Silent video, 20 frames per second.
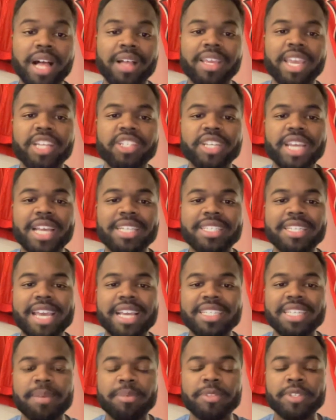I'll catch you guys in the
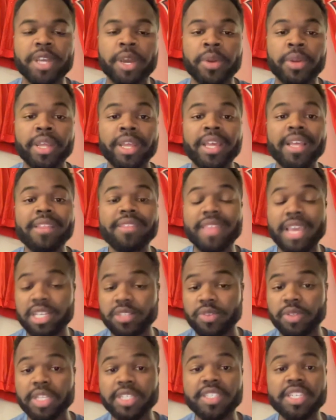next episode. Thanks
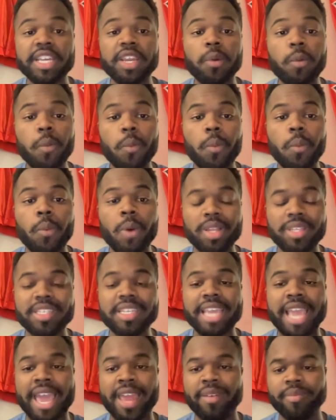for listening once
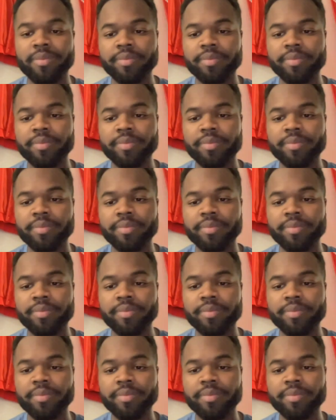again.